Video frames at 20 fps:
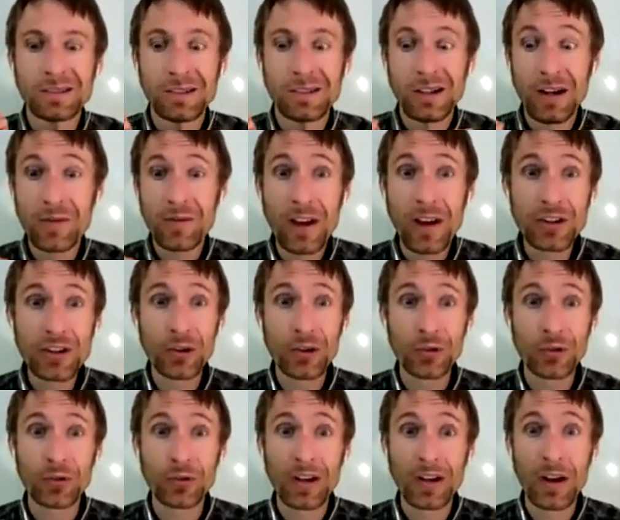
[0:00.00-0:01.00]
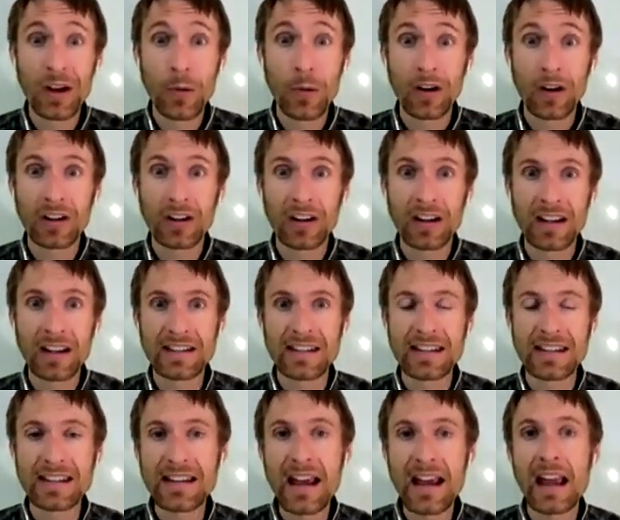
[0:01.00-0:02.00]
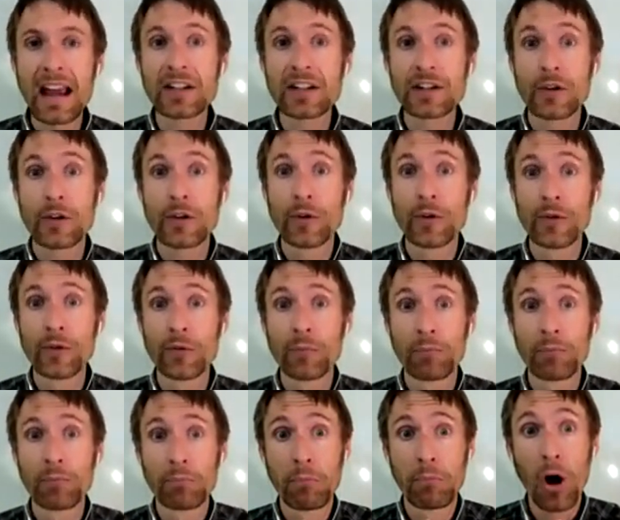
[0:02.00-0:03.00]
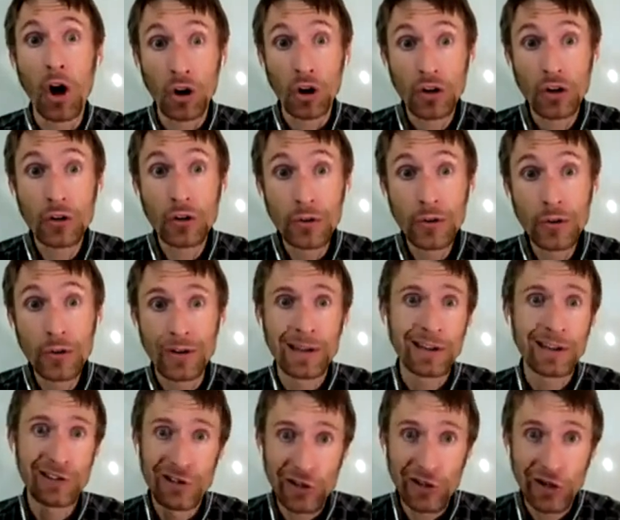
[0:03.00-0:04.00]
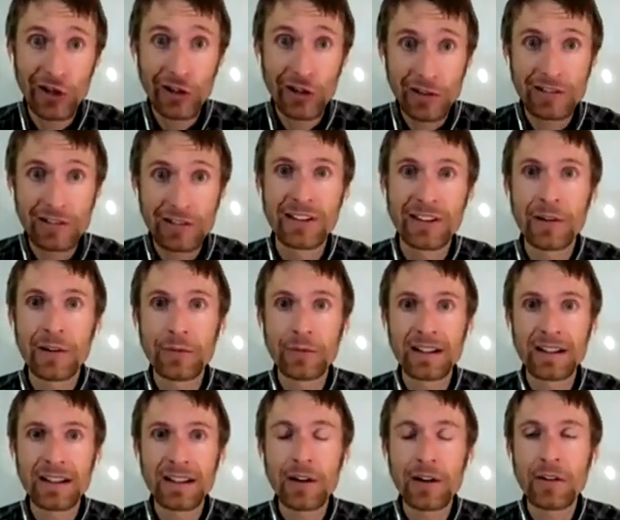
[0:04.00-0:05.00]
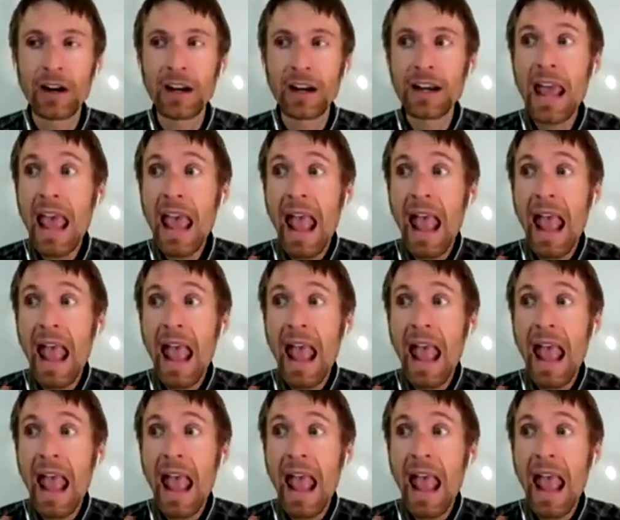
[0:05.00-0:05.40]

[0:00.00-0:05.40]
conventional drinking water is designed to remove particles like dirt and stuff like that, right?